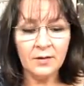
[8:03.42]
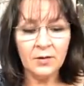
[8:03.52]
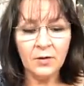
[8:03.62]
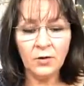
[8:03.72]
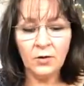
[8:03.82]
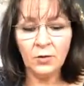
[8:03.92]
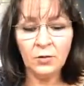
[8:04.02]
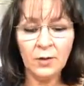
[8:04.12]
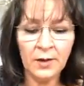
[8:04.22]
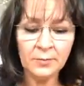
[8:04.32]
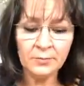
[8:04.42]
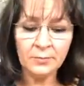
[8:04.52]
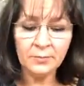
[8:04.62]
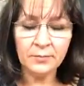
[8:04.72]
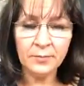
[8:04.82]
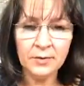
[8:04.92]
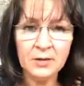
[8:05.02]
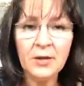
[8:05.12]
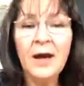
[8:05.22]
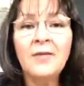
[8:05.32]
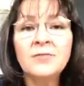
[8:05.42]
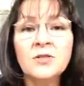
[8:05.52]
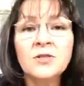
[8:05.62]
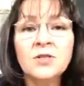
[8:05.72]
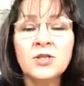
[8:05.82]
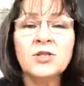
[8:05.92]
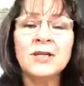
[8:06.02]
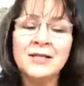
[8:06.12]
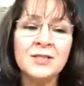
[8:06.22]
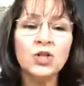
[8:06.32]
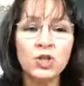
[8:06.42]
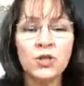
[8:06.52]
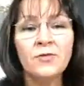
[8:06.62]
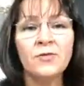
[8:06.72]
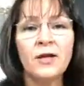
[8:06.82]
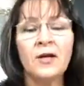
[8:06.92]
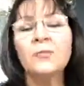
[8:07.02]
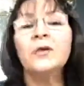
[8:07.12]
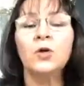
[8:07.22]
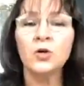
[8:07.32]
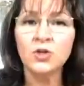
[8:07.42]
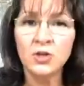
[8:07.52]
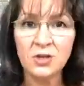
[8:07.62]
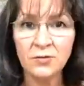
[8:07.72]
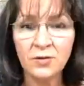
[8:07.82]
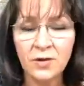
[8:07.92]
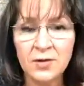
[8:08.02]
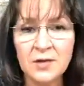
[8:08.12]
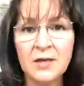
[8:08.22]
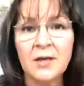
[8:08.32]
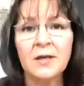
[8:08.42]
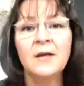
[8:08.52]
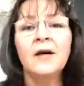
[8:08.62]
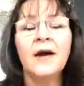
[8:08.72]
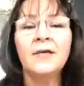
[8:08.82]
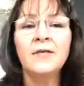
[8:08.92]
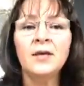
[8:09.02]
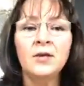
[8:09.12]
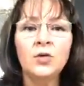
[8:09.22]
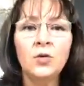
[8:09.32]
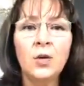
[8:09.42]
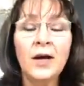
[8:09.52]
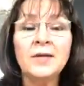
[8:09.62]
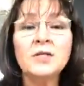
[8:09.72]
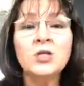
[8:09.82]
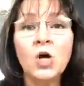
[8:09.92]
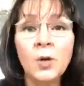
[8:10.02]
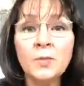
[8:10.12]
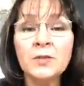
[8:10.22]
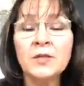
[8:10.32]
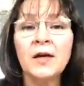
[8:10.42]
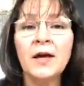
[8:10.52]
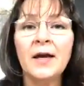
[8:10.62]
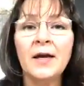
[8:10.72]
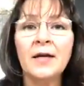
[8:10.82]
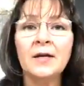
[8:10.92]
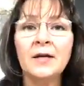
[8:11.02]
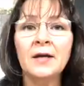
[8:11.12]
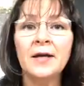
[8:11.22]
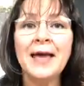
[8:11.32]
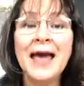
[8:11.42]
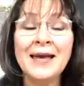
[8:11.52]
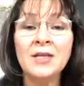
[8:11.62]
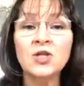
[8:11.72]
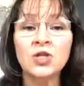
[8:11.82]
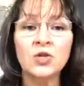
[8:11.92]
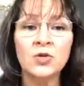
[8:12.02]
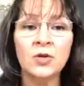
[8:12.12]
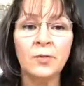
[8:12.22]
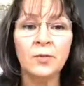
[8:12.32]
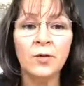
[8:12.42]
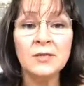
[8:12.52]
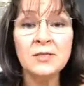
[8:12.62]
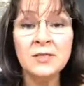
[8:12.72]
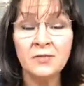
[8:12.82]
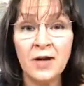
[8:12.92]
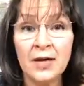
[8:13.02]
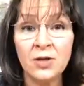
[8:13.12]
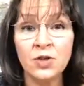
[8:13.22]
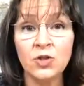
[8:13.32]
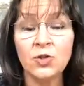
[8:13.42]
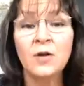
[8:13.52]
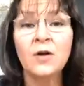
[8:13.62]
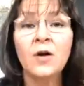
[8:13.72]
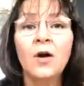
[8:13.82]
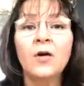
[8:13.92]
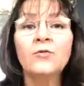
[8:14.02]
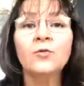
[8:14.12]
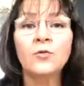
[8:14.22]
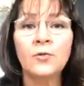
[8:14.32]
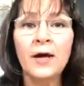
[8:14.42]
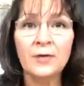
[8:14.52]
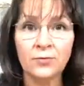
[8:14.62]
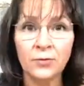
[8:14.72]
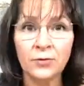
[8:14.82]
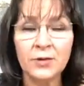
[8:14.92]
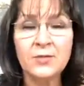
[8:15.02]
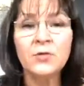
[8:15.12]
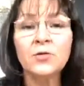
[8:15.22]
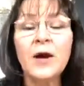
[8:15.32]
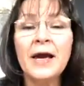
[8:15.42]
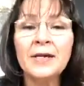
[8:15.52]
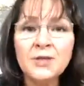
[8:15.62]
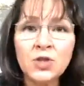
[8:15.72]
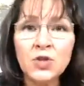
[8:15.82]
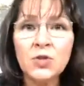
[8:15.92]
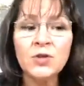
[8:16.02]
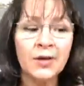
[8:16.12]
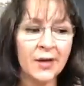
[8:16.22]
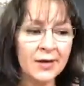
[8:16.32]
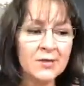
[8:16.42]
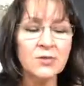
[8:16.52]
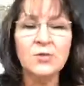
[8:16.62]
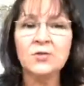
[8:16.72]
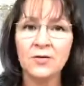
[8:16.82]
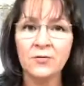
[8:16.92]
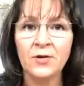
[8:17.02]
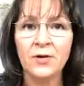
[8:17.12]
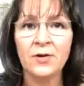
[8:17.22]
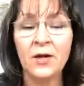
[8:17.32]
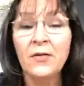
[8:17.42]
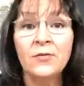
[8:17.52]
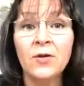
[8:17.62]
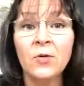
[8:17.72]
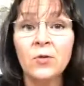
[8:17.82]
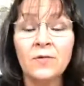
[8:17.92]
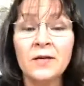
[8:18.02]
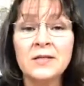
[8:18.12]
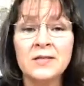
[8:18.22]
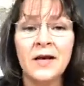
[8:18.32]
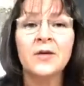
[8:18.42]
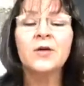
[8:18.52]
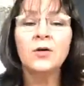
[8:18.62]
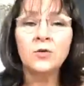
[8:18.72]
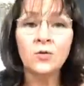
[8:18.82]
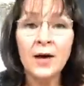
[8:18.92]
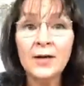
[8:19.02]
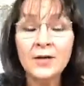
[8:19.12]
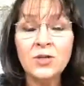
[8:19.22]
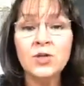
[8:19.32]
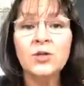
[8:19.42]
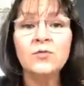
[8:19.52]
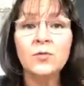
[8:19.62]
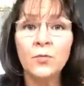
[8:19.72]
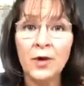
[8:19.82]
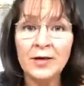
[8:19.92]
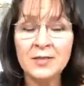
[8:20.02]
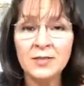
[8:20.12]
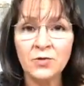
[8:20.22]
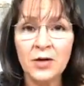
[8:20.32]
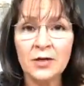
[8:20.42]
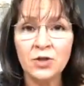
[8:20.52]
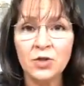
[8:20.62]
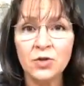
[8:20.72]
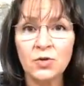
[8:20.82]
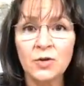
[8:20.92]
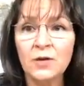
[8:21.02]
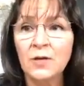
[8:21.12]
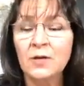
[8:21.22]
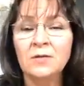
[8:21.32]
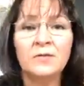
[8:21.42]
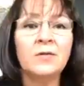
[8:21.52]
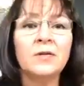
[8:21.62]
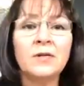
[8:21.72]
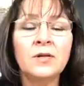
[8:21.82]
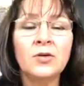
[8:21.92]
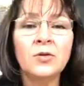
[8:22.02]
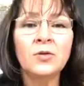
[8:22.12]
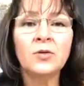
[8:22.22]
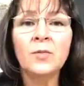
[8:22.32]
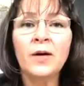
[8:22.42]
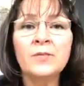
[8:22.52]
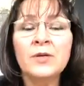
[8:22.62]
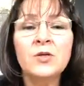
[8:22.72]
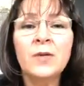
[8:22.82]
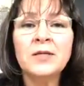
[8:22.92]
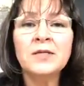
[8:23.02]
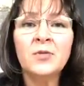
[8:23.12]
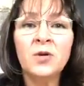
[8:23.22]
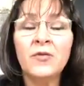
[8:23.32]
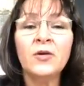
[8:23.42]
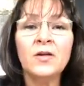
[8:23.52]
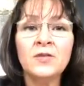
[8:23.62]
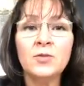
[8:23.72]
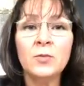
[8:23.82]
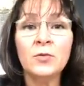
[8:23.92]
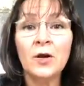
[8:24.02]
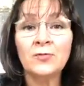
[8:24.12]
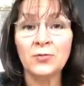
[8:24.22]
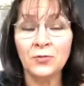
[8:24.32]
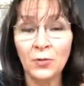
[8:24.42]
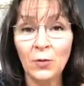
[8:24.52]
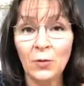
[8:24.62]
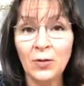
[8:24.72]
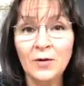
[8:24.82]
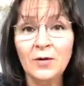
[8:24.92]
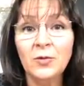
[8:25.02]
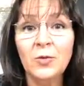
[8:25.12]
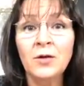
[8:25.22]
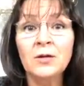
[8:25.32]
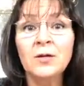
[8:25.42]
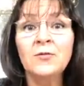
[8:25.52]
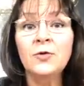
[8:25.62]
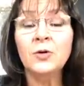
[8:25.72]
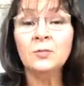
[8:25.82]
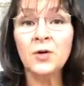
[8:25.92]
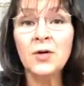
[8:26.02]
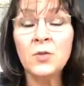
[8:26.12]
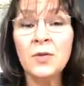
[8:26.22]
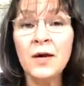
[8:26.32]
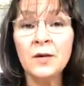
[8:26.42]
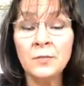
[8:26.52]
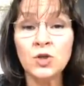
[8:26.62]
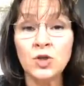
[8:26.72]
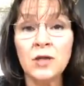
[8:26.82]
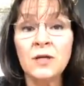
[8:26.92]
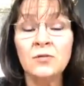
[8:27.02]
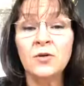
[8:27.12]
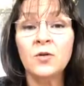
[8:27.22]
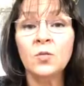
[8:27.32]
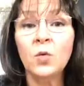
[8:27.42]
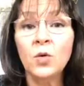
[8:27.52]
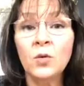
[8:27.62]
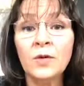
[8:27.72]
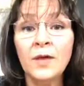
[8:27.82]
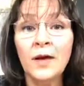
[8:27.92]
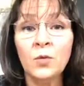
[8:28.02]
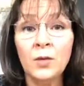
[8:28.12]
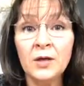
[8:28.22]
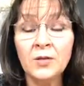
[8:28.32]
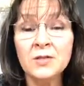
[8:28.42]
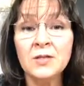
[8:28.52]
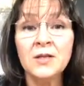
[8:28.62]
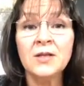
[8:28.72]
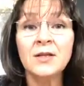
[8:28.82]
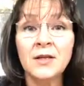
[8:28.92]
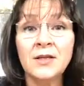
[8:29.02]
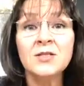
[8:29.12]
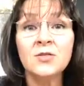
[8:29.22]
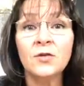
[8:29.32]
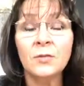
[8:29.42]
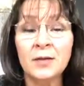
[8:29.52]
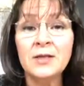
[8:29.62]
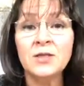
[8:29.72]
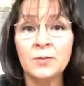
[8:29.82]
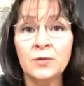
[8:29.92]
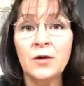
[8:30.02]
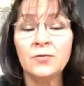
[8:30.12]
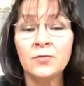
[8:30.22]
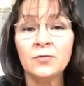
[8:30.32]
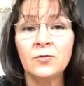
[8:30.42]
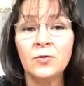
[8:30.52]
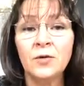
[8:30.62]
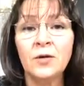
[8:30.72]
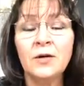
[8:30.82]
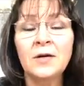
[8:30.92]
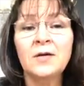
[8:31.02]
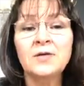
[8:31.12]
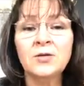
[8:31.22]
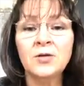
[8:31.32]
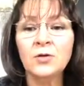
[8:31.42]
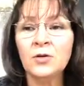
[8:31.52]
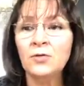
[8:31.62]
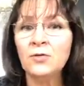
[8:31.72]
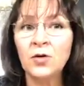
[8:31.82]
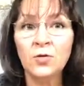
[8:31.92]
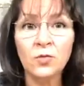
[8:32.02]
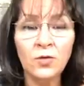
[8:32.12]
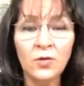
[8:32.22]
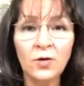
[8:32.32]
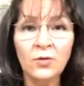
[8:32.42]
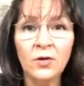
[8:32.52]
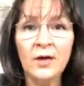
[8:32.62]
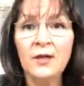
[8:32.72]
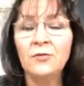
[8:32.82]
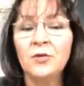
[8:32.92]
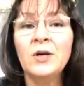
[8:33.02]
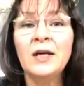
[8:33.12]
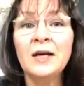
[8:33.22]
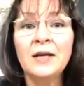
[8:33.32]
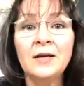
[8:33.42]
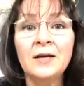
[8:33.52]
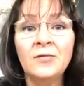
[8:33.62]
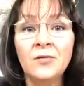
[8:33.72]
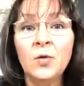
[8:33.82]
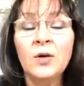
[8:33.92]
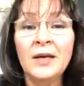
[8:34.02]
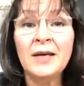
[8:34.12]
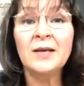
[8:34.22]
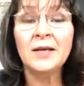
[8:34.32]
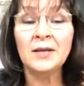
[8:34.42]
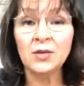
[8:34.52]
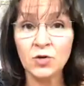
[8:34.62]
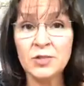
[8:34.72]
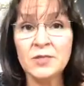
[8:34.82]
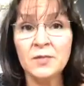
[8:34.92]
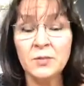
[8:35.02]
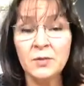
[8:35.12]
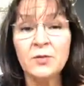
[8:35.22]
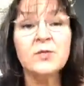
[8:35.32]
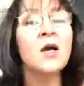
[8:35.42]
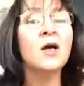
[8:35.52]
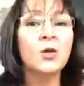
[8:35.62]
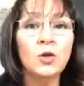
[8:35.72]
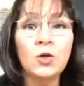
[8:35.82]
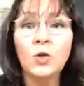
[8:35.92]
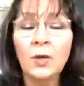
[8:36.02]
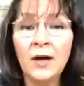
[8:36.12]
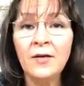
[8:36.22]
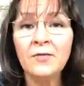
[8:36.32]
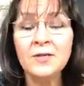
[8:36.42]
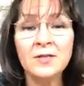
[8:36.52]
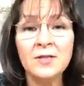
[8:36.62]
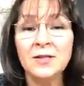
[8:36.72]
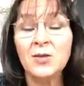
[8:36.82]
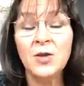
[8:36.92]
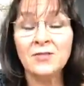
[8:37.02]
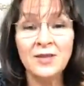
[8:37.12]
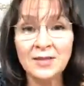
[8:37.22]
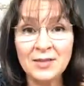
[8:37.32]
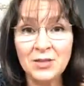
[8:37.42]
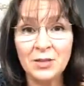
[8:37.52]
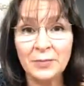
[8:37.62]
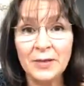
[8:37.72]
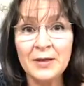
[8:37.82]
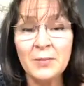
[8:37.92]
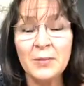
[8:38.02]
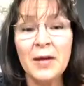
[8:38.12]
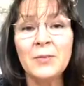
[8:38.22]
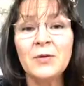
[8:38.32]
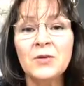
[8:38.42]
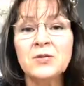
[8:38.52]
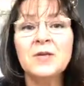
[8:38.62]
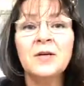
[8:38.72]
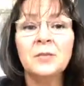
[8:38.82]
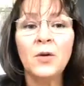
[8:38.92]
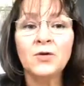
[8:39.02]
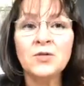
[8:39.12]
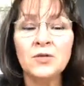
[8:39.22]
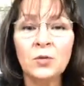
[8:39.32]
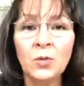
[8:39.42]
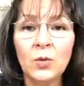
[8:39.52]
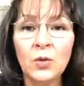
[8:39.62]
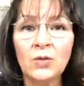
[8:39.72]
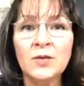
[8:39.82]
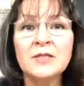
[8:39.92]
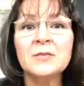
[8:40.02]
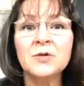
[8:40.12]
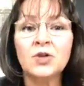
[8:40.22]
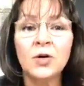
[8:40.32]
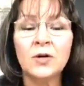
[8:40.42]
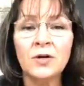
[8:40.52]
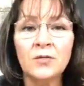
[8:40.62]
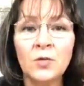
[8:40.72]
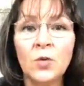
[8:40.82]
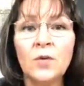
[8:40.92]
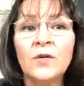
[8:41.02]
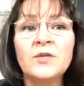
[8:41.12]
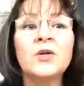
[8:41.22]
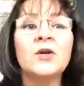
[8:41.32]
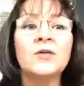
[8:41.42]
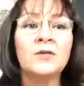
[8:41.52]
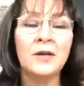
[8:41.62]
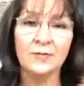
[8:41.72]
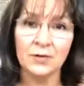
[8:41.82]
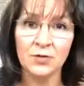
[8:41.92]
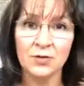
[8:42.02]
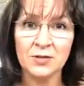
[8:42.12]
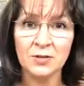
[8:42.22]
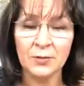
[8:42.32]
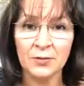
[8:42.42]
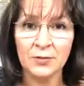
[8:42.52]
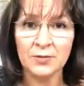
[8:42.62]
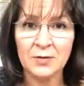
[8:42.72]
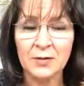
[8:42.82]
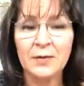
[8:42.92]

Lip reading: you have to start to shift that, be conscious of your thinking, and then you adopt an attitude, a positive attitude of gratefulness. Gratitude cancels everything, all of these out. Gratitude, if you practice gratitude, you might say, well, I've got nothing to be grateful for. Well, if you can breathe without a machine, if you can walk without wheels, then yes, you've got plenty to be grateful for. So if you've got a roof over your head, if you're getting electricity bills, you have nothing to complain about, because most of the world, there's a majority of the world that don't even have electricity bills,